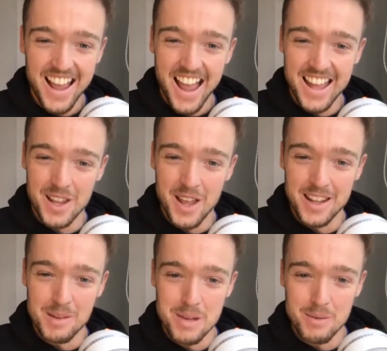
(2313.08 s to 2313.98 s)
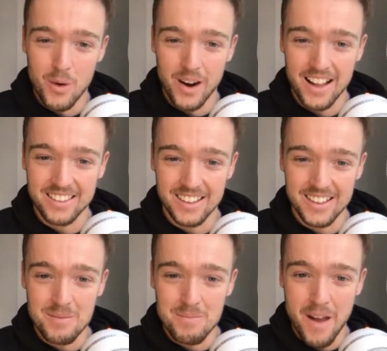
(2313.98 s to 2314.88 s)
in the Be More Athlete
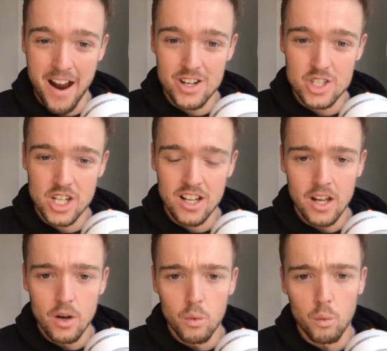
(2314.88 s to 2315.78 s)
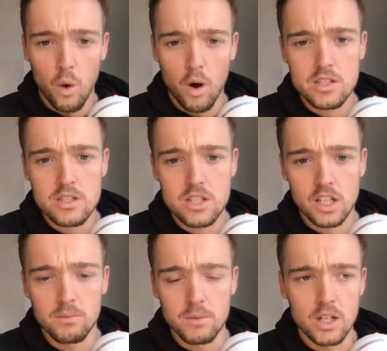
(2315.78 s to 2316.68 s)
merch. What does the
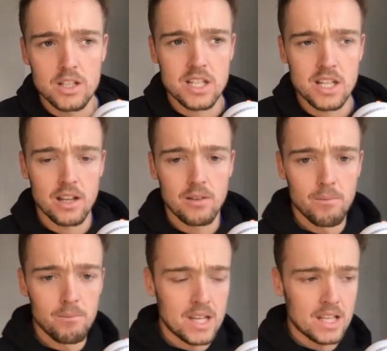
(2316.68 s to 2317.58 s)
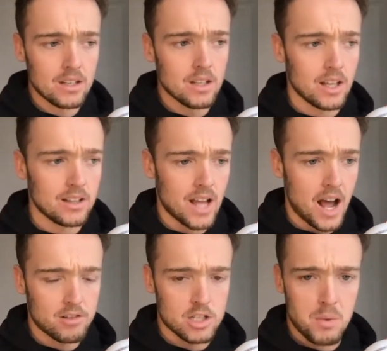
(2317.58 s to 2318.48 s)
community mean in that
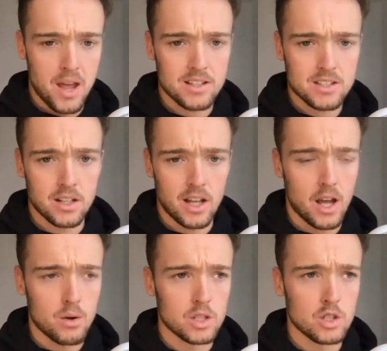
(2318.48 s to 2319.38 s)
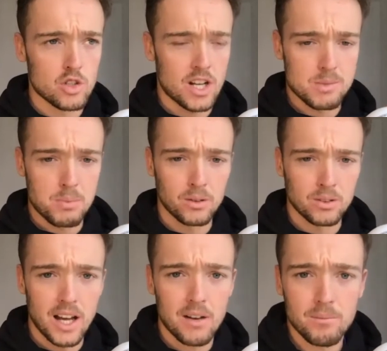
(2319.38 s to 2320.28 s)
respect, and how are you trying to build
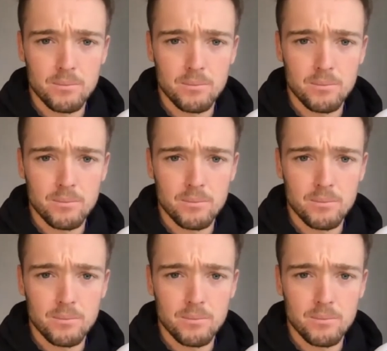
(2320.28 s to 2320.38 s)
that?